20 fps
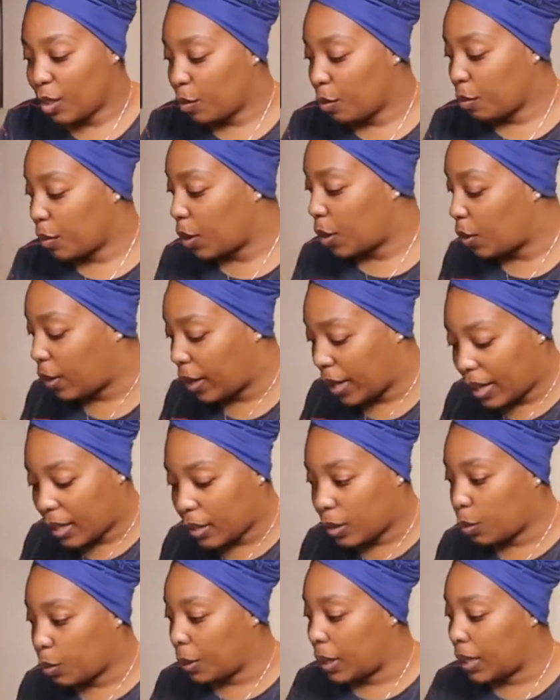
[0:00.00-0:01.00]
Go
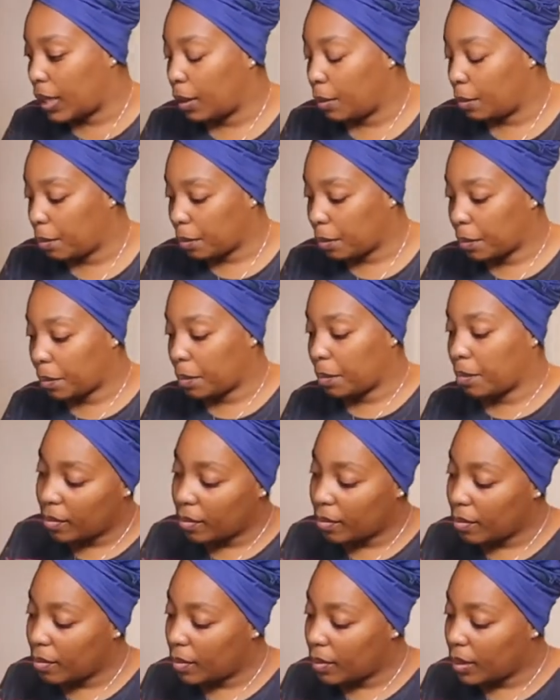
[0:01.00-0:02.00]
ahead, sweetie.
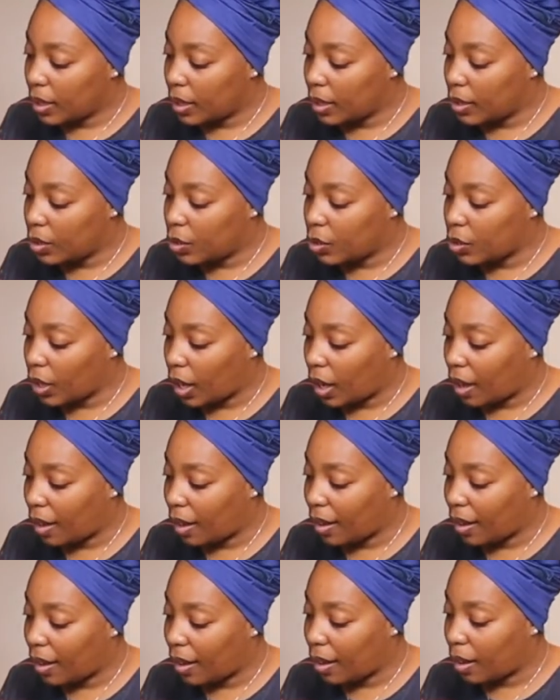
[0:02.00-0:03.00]
Good
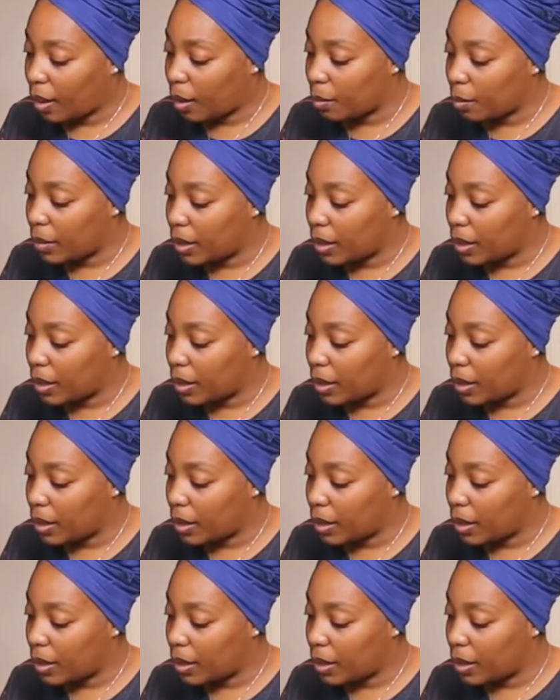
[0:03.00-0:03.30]
job.